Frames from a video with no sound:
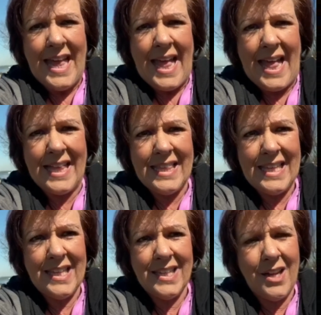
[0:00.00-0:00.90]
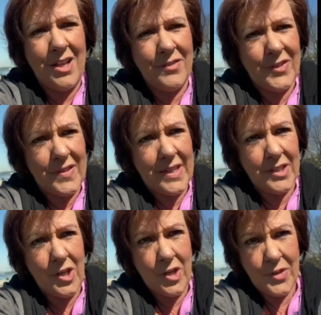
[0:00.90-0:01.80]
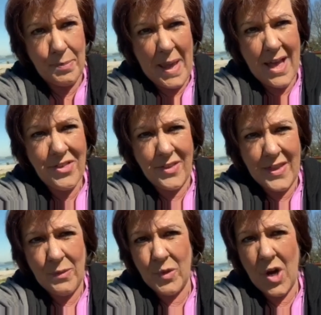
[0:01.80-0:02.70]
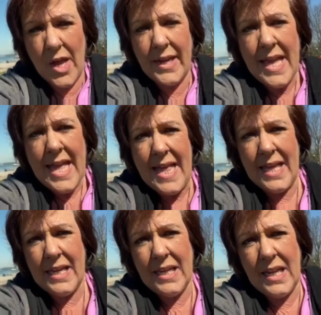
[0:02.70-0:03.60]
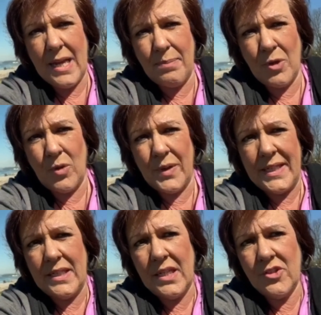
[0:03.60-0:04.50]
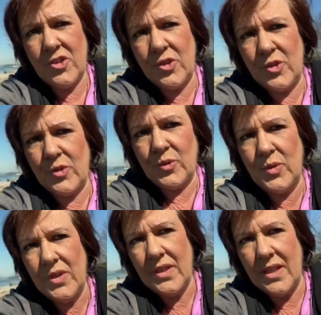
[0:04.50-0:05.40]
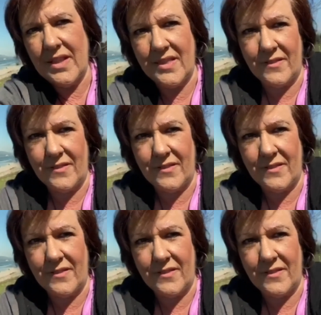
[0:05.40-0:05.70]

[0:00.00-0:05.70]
And then all of a sudden the path that they were on ended up going to the